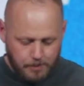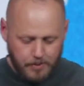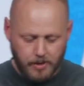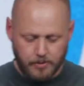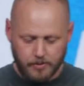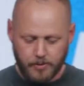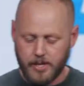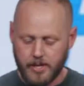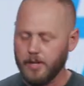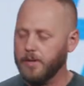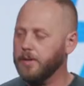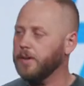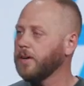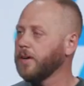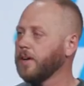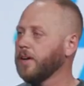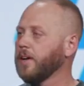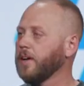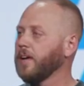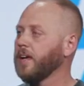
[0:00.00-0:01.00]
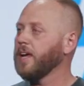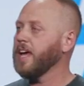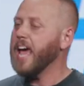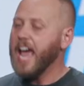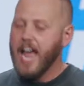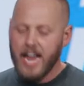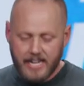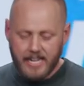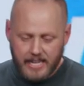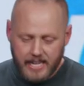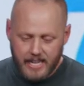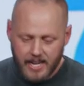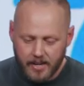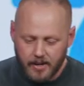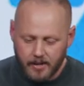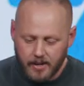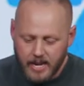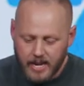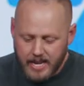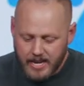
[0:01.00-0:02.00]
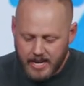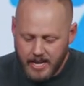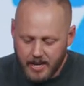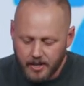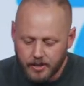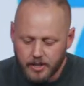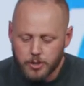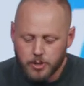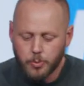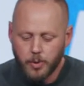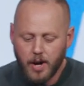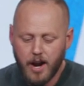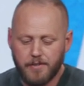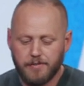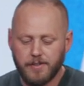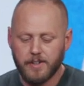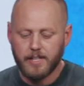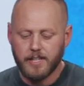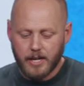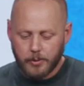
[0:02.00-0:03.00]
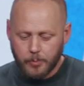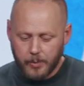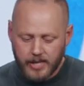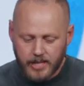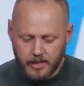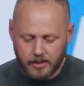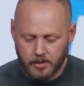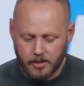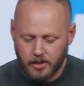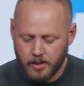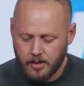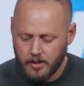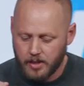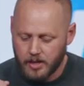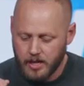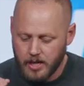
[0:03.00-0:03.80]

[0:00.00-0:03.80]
be real. And here's where I feel like we can learn